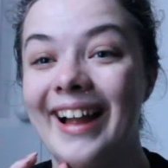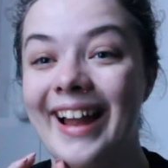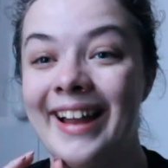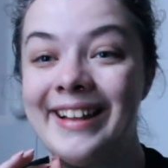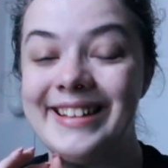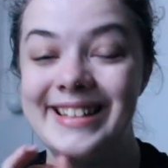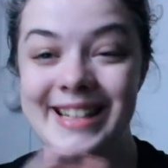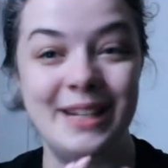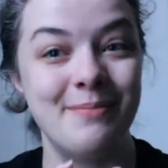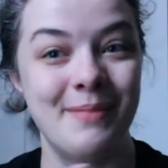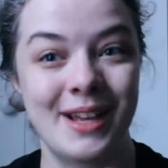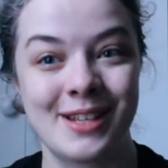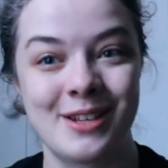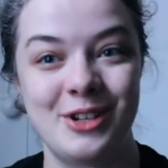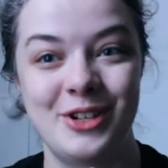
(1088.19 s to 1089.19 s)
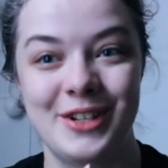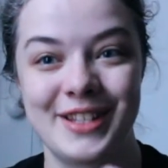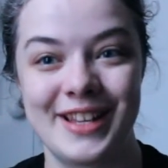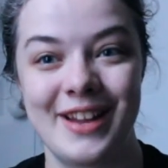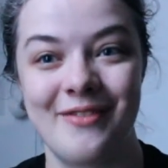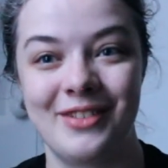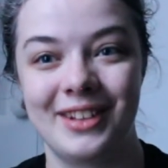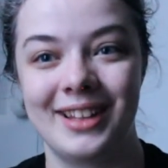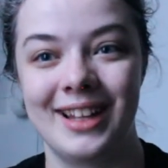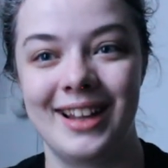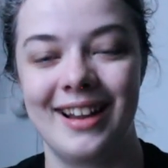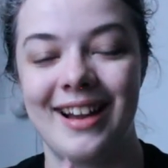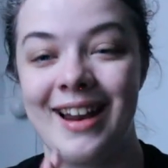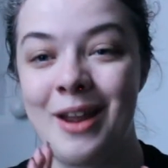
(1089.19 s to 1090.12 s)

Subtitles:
and deep messages and everything,